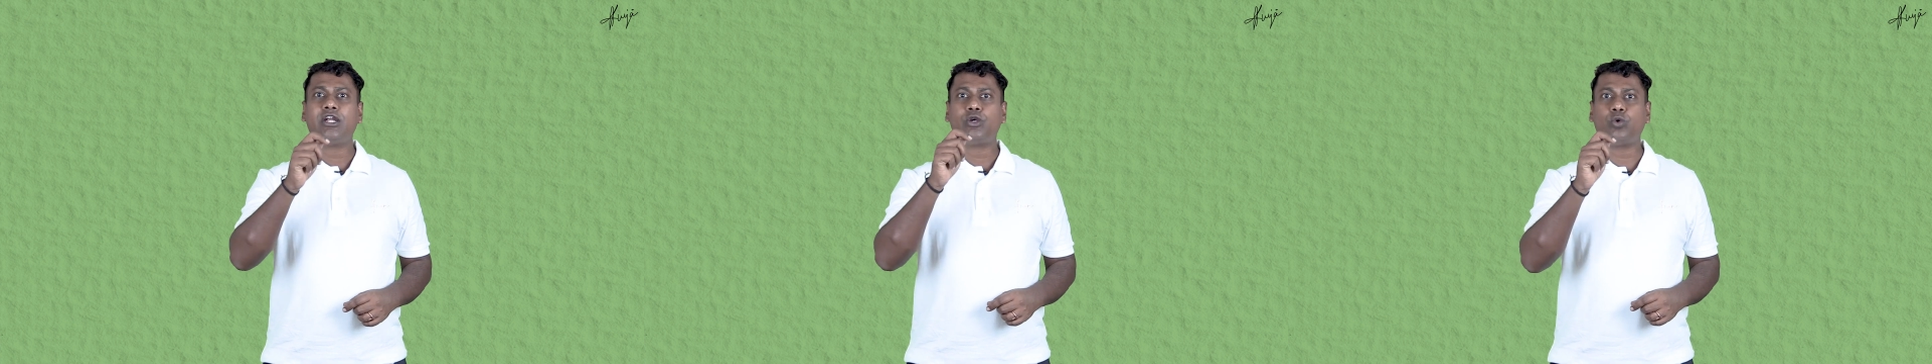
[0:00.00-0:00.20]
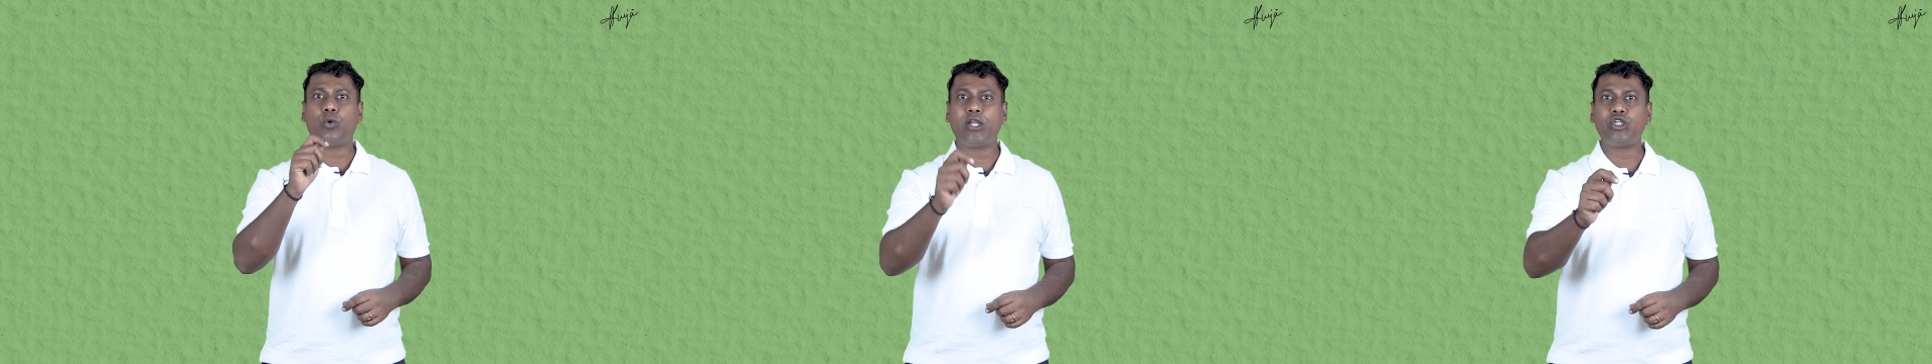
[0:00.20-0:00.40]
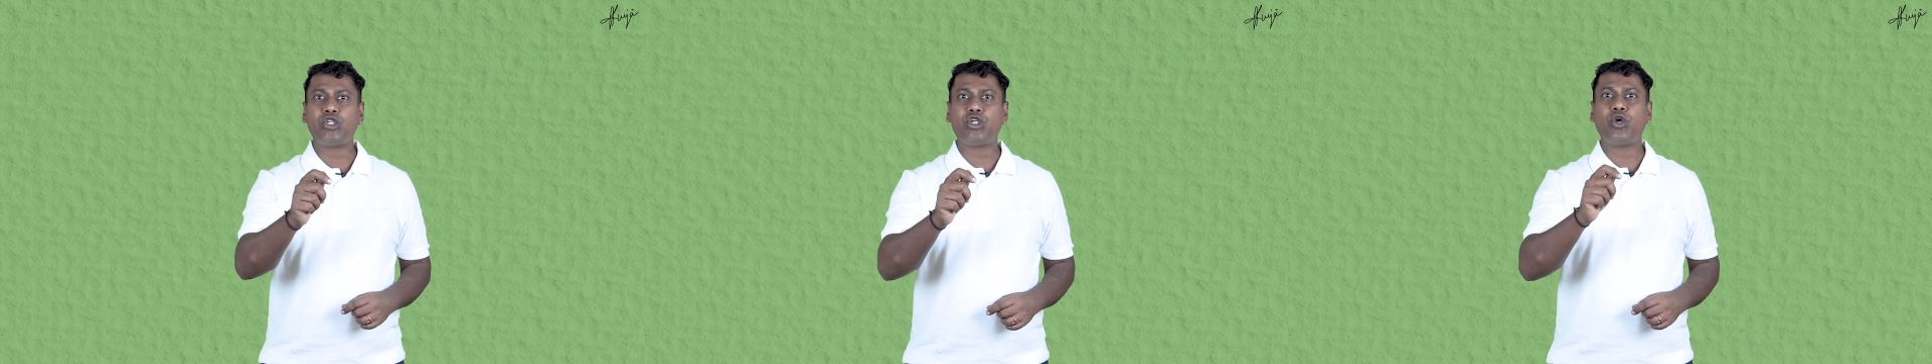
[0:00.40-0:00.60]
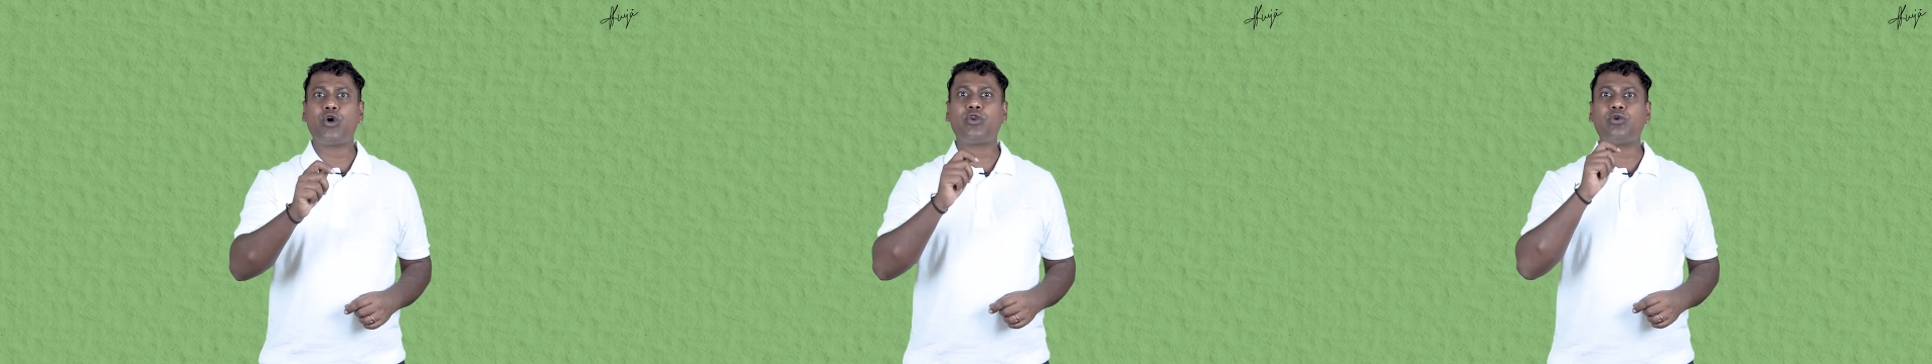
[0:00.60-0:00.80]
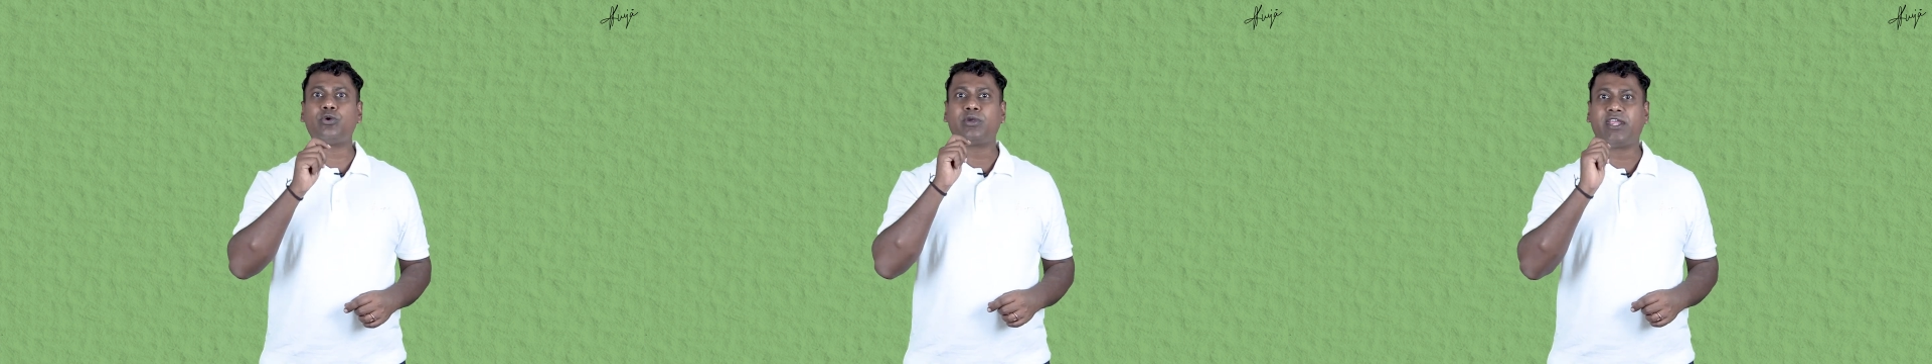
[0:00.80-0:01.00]
to ensure
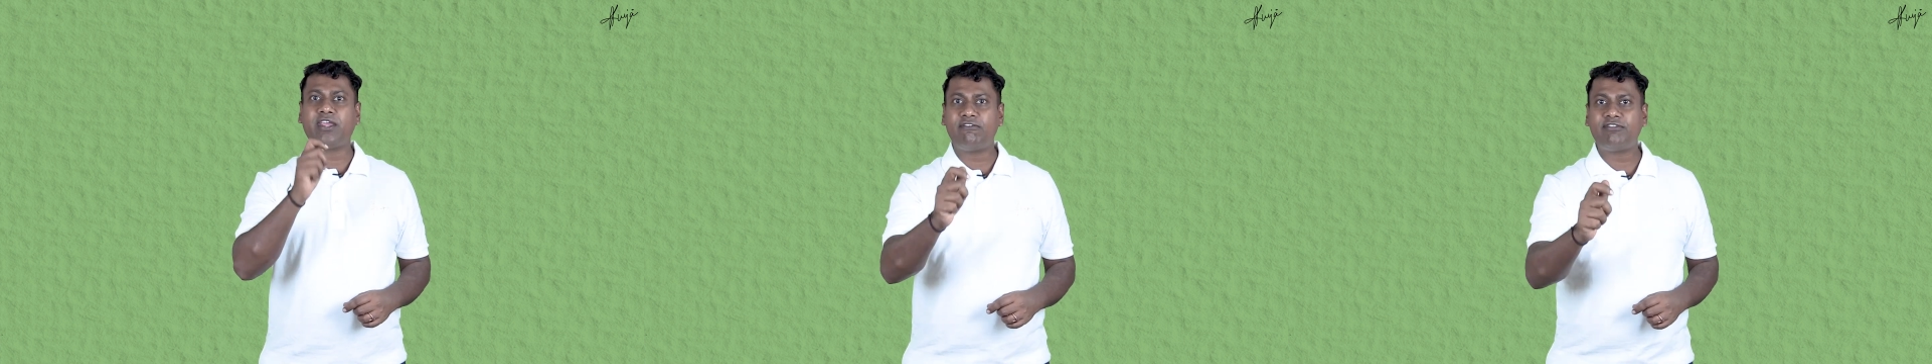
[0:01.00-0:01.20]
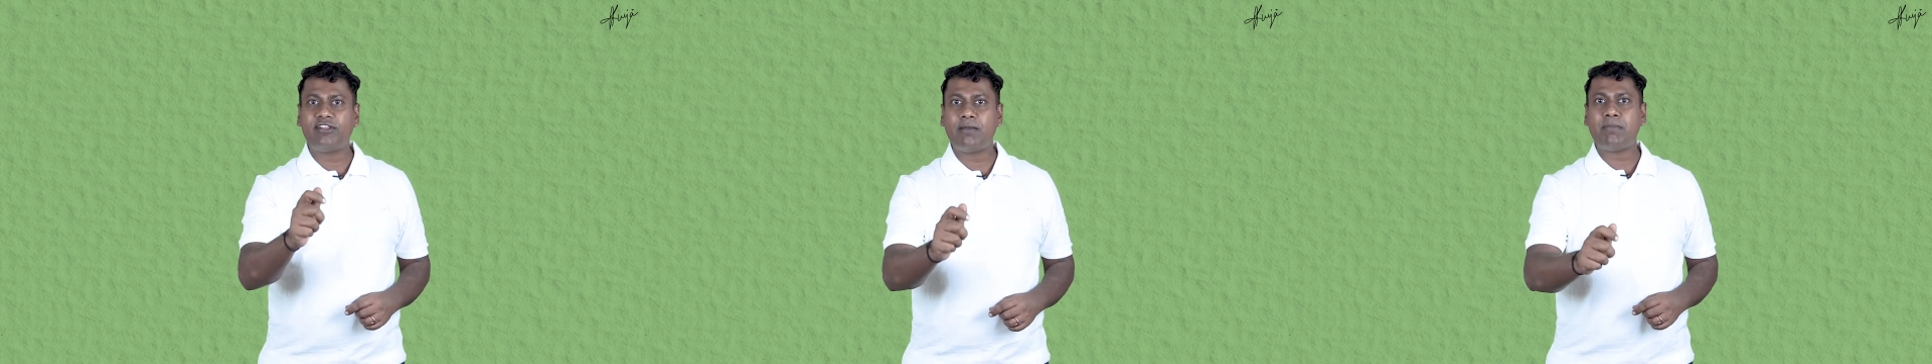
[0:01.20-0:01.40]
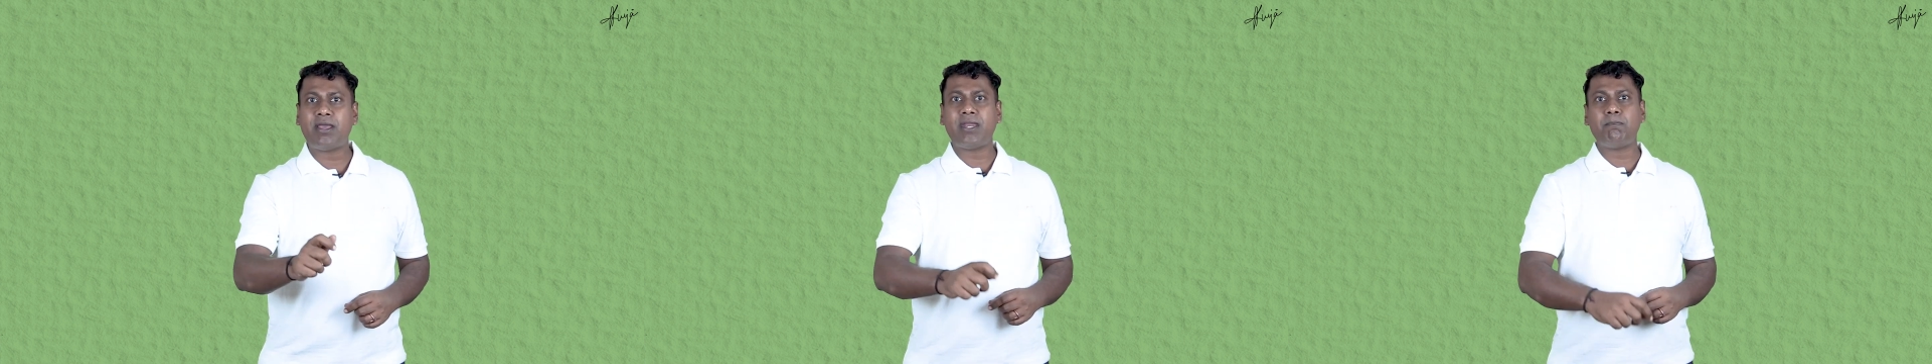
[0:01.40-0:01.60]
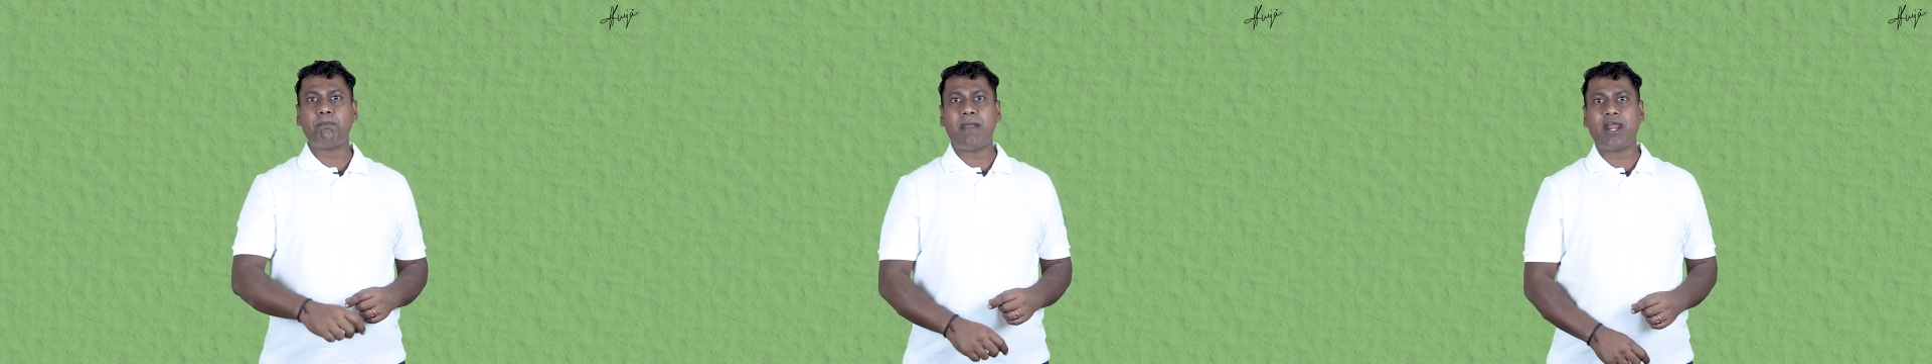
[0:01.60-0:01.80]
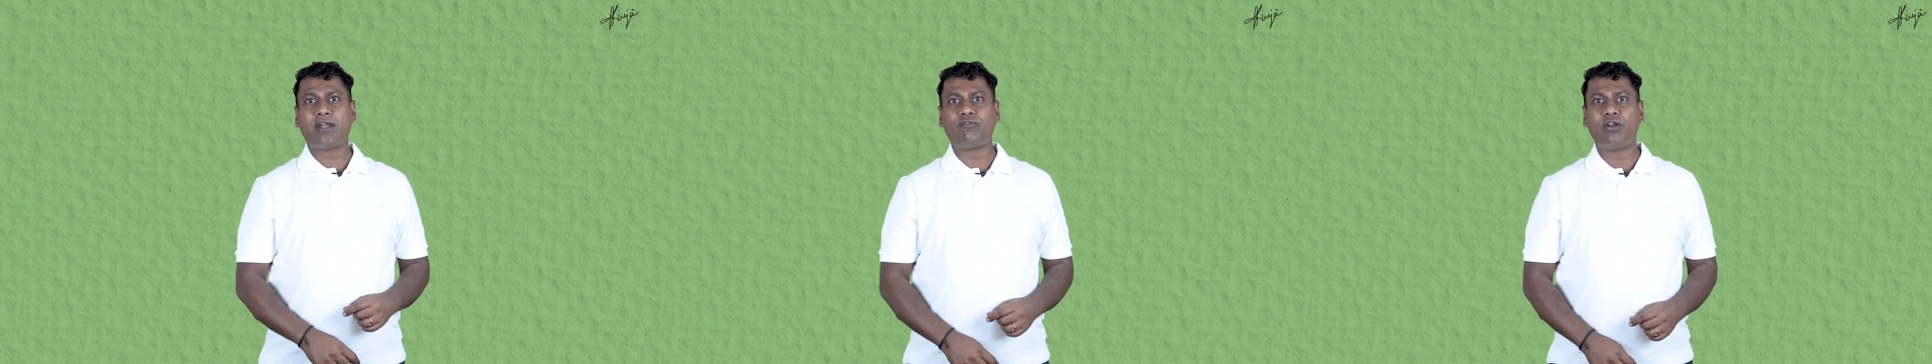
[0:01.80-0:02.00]
you give them an
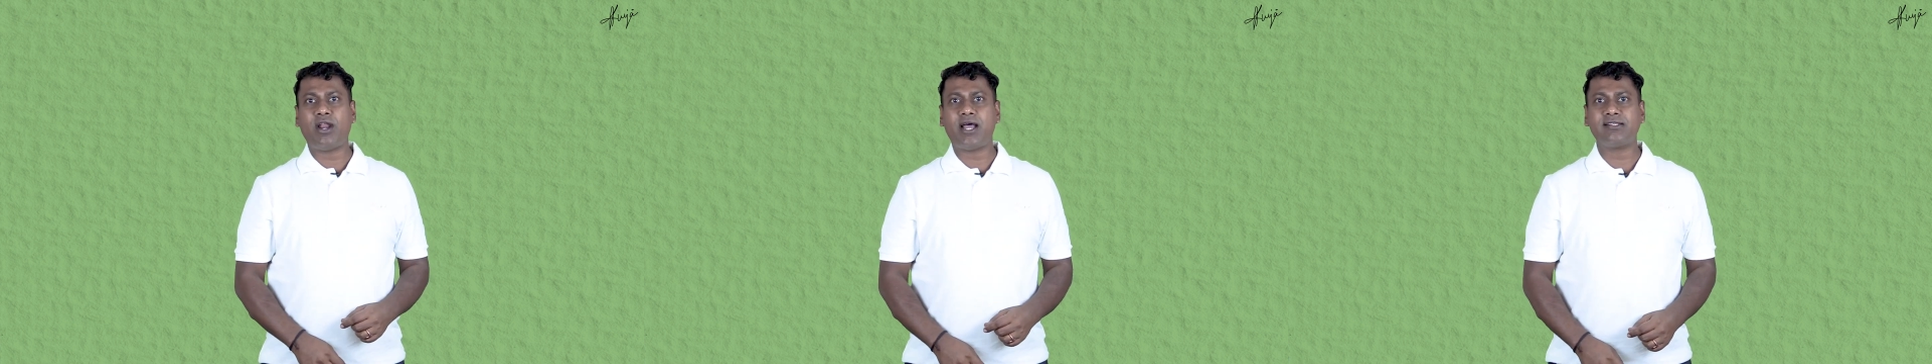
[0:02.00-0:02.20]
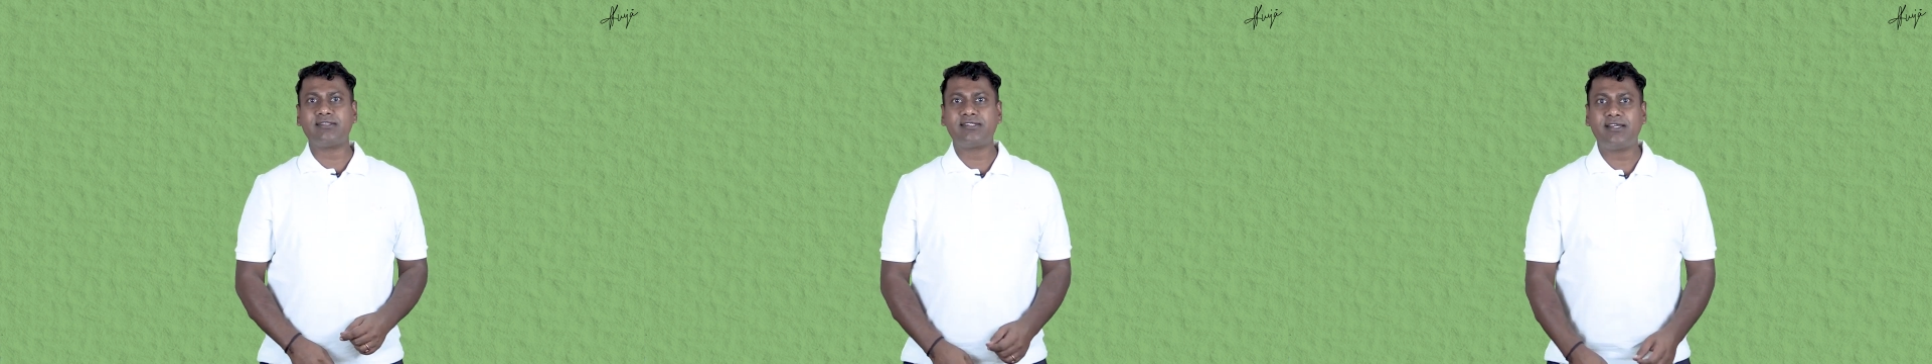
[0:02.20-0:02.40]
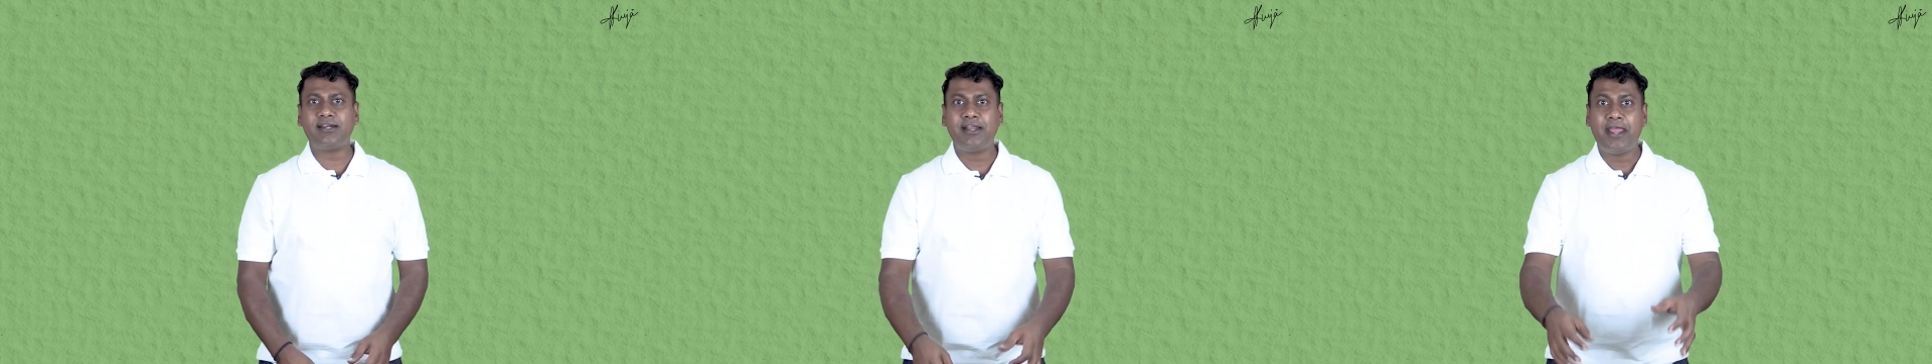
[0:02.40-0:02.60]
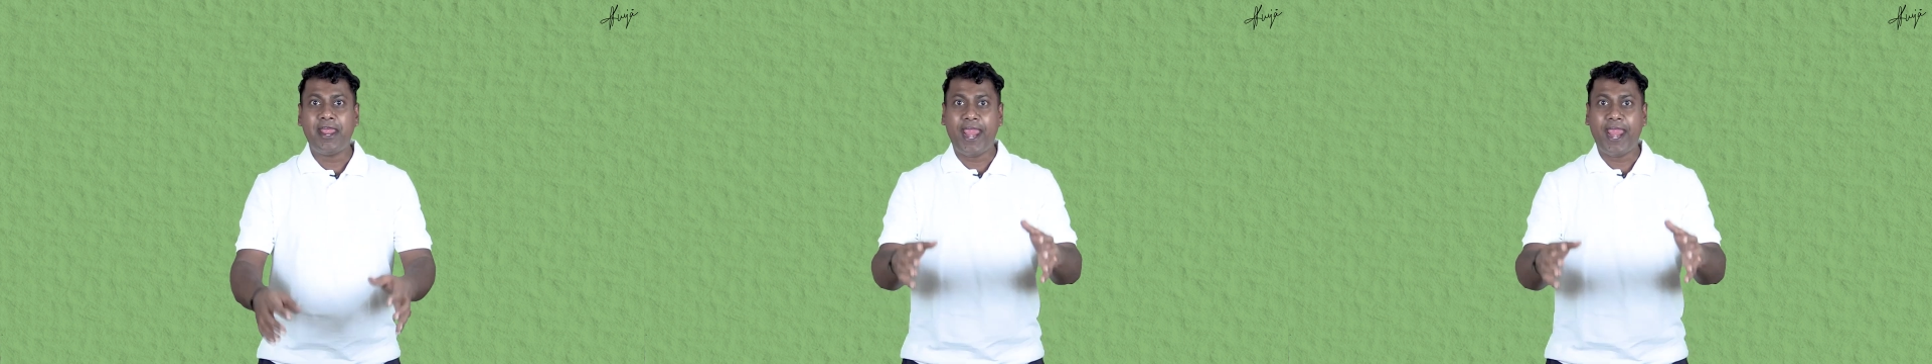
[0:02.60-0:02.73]
impactful answer